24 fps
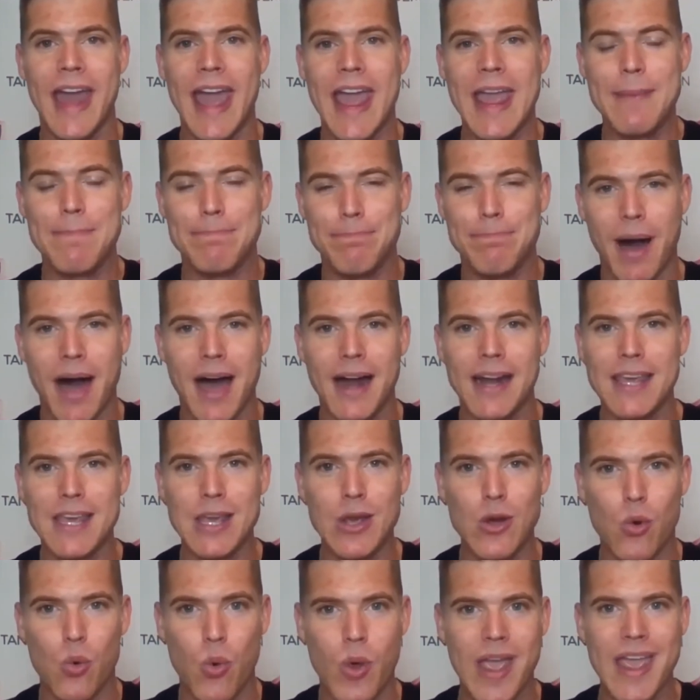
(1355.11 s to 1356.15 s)
a body
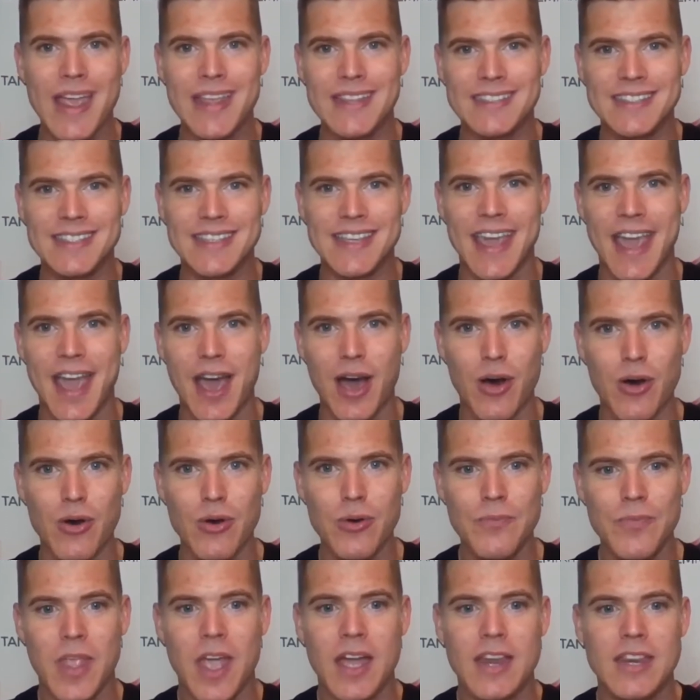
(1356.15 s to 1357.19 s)
weight scale.